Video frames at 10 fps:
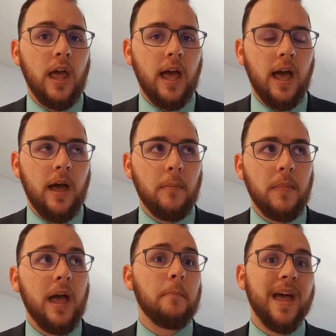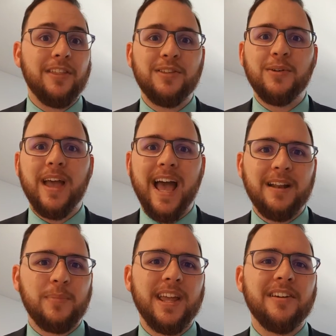um, at matthew
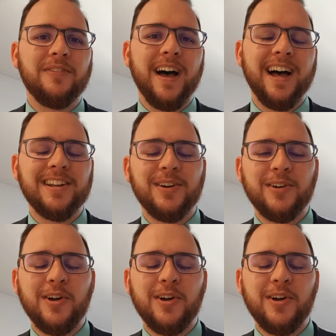at pfr.com.au